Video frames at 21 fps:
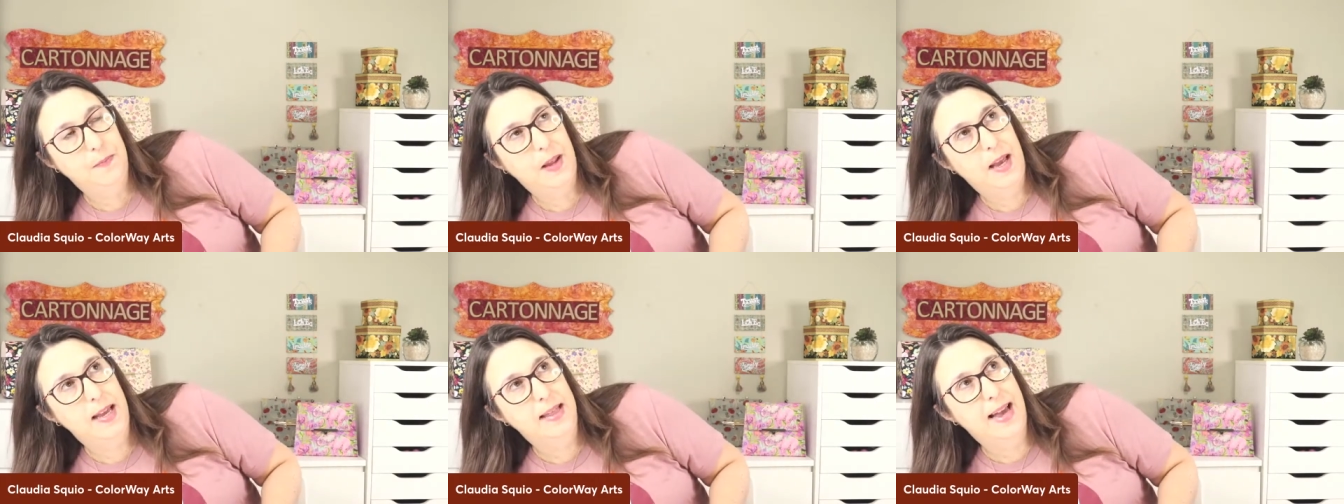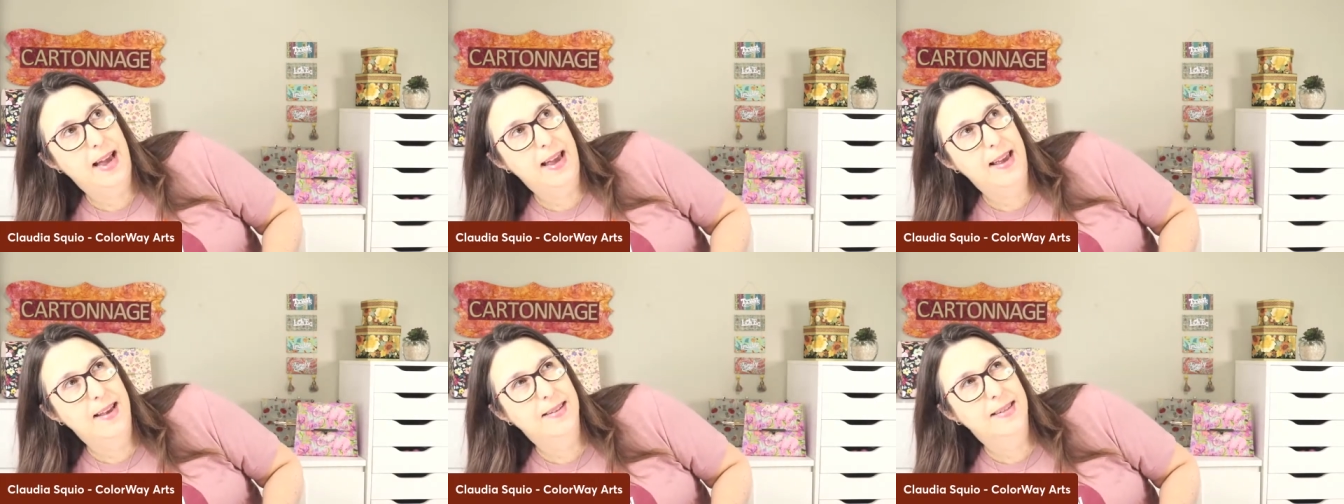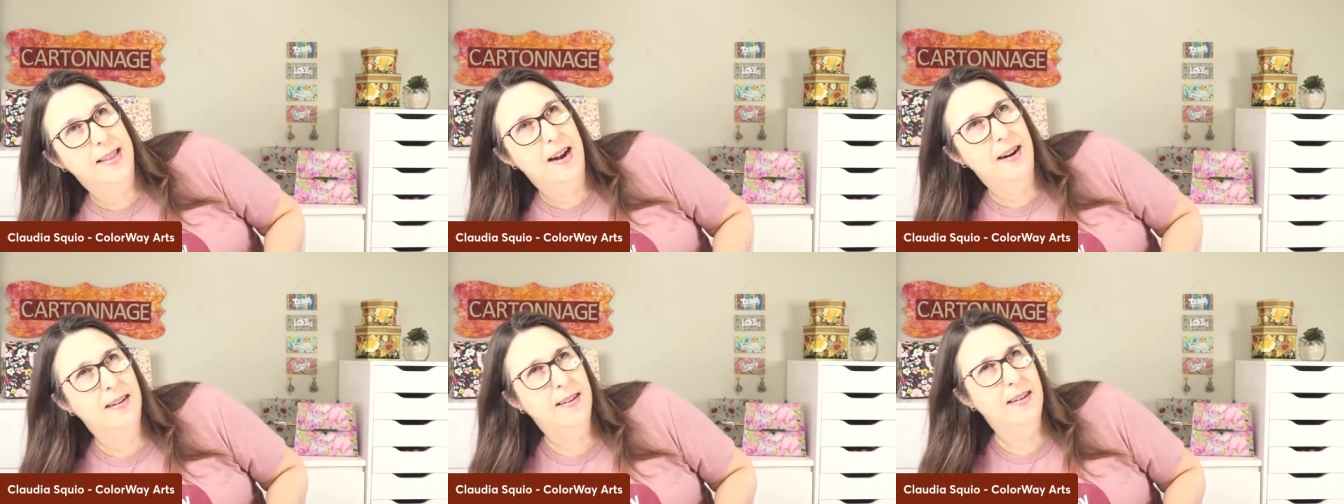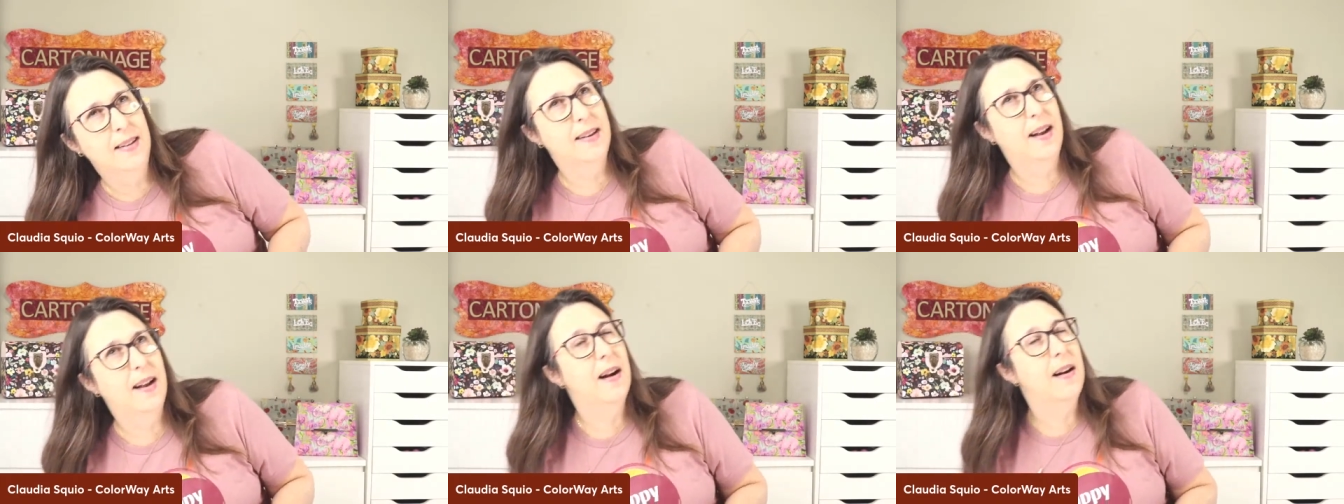and I
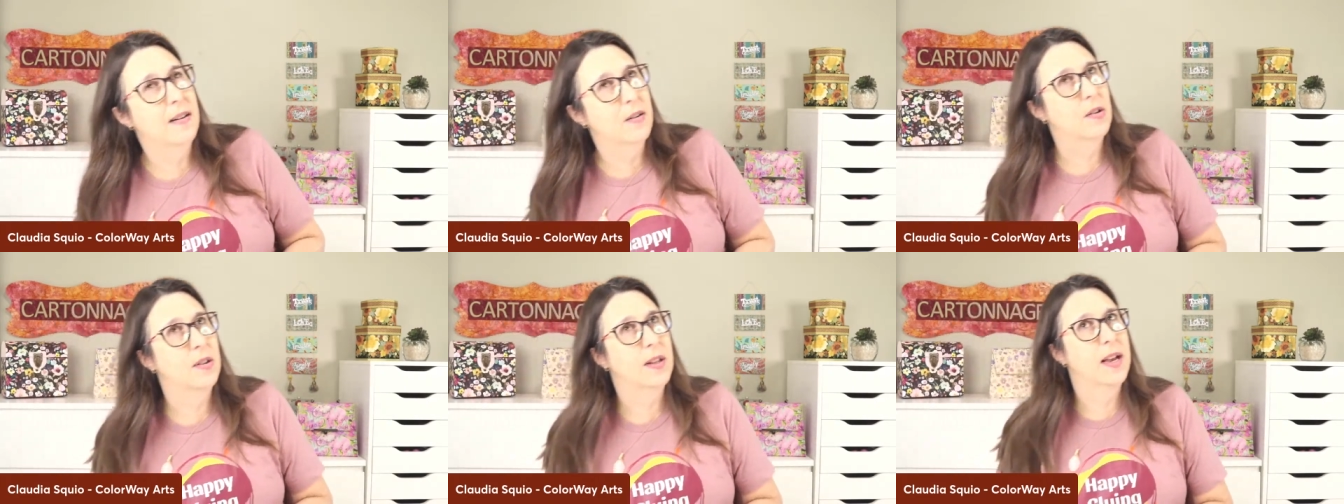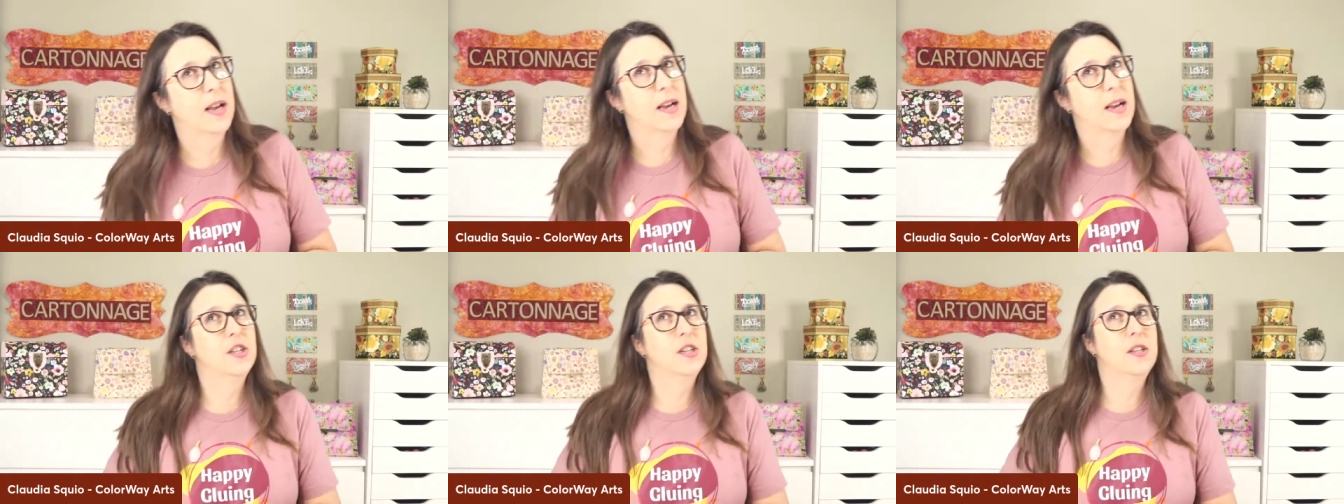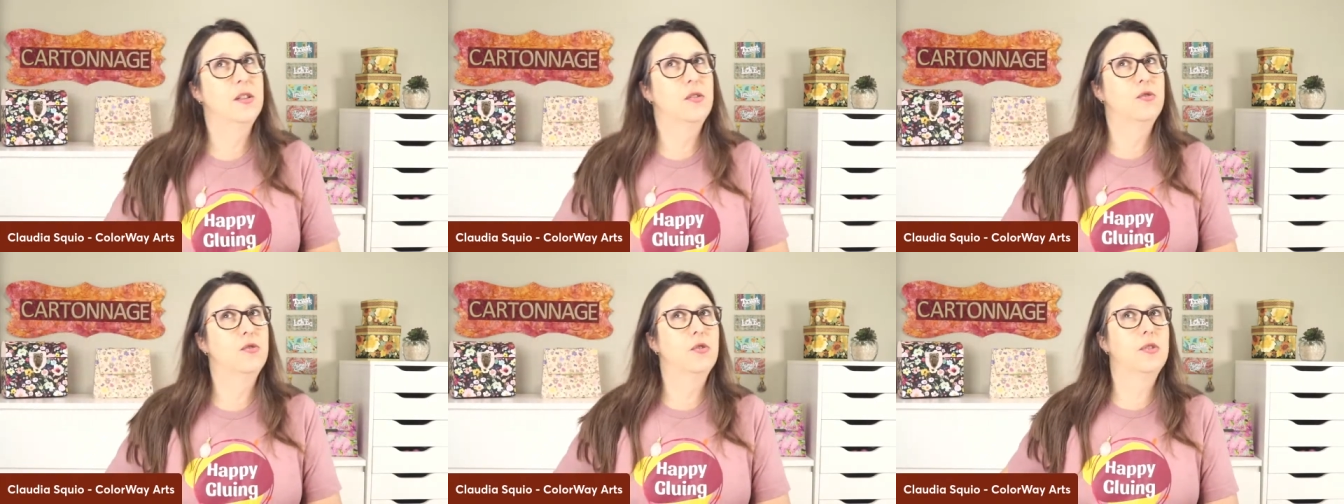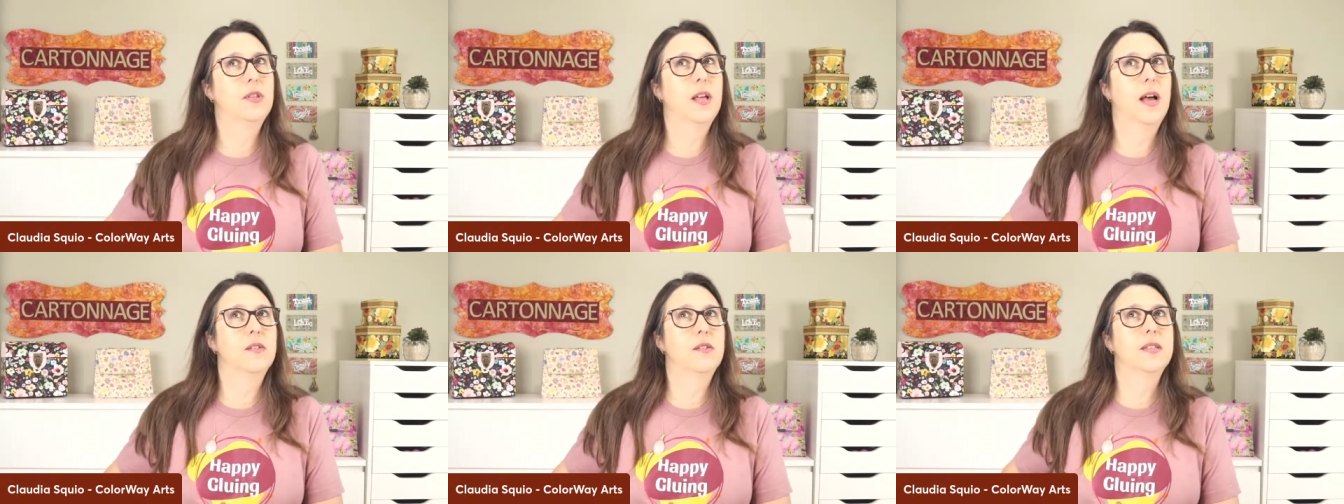started cartonage in
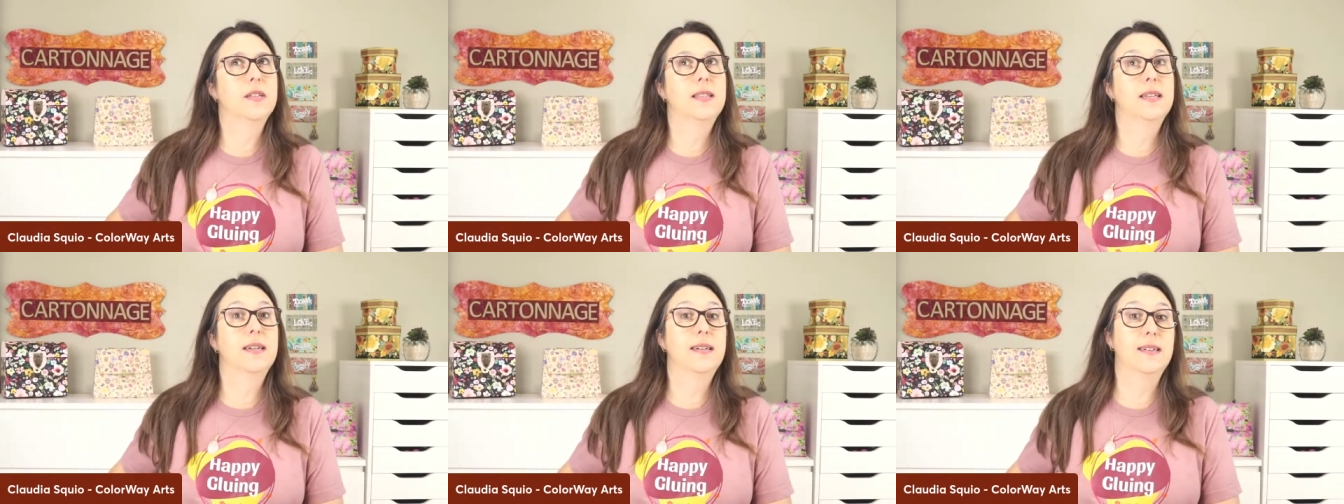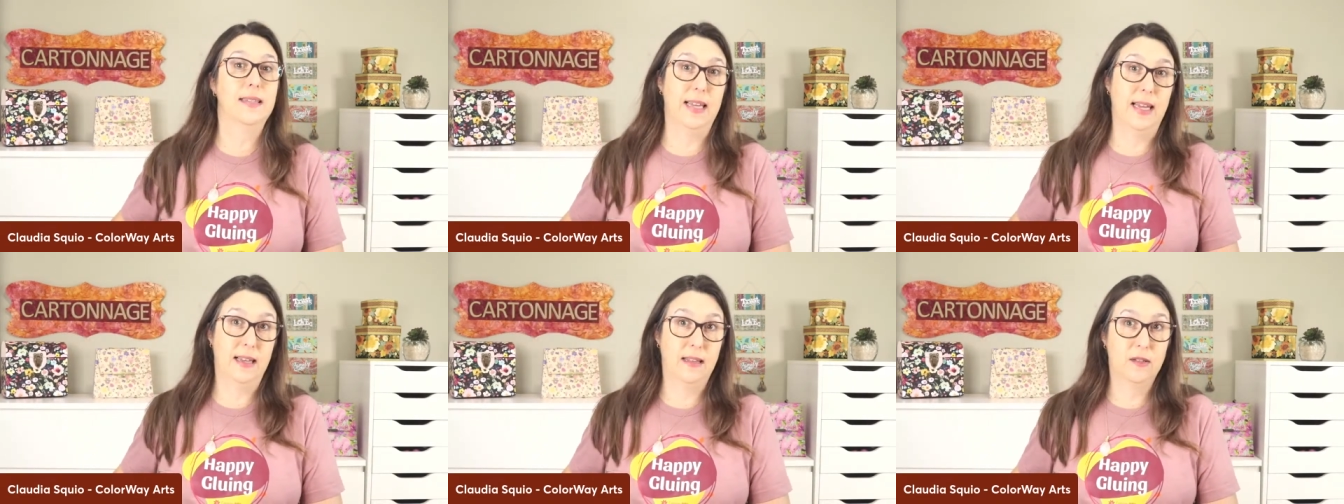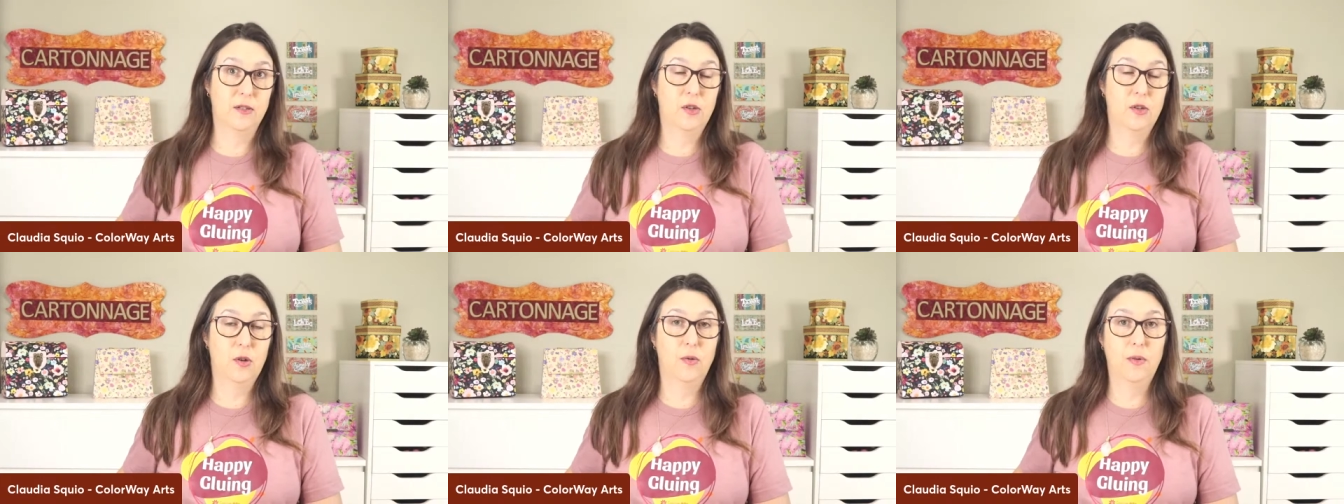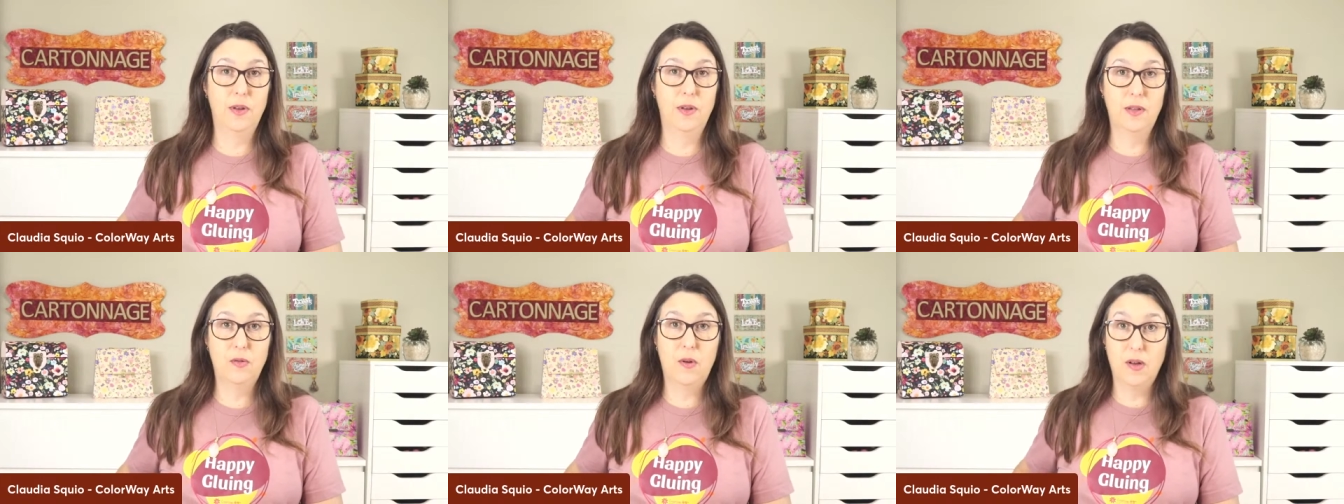2013, so
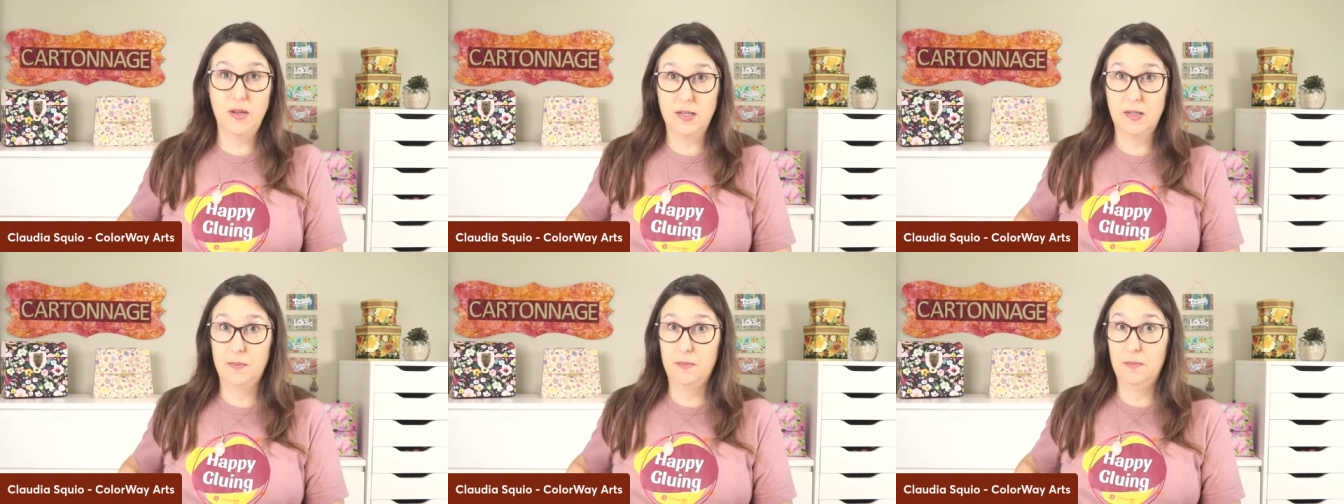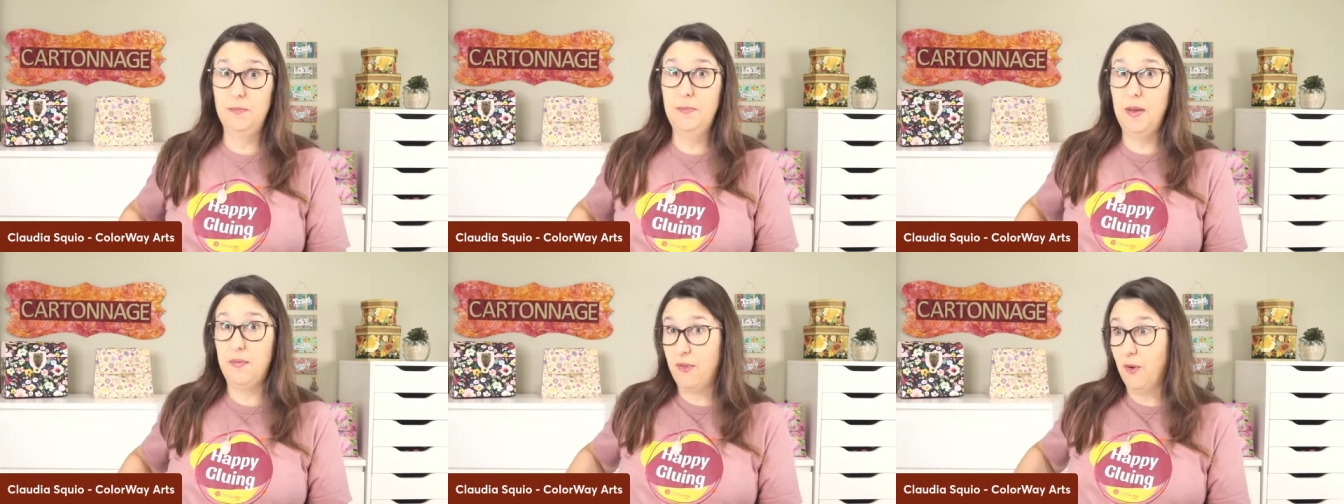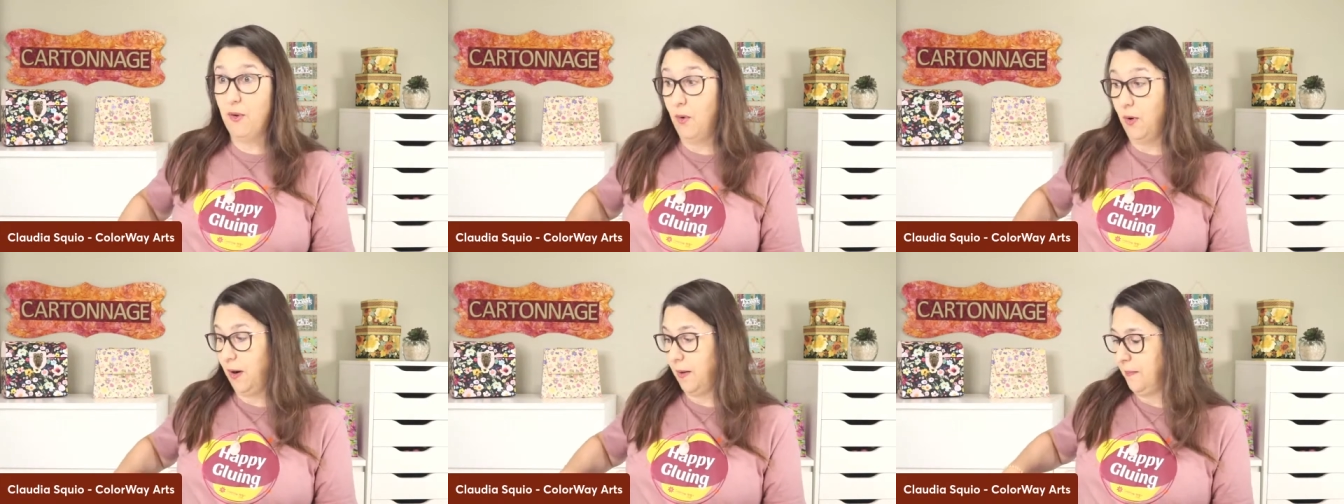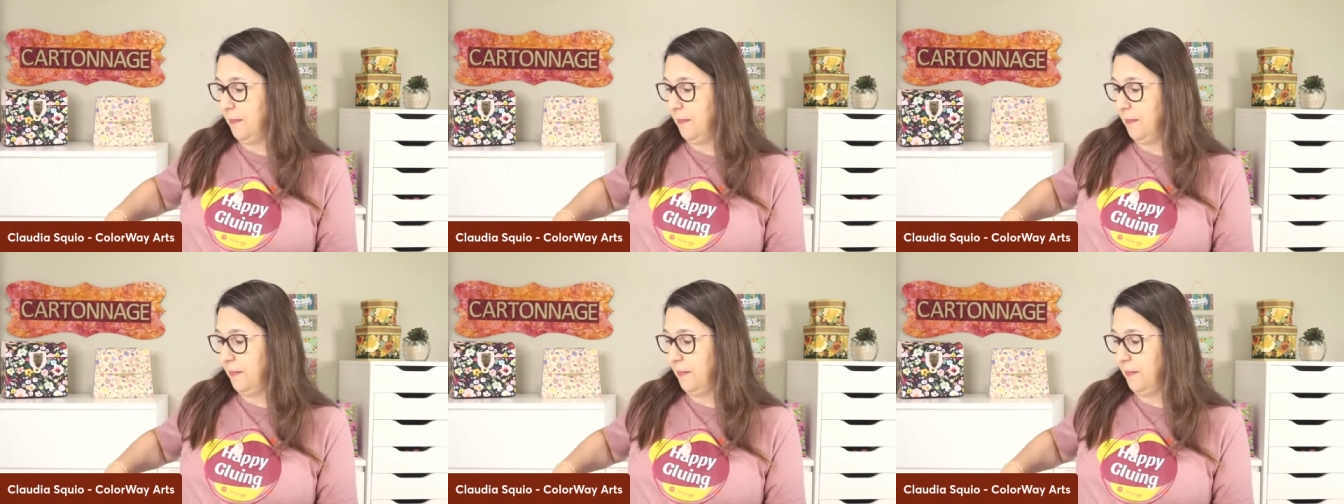it was before.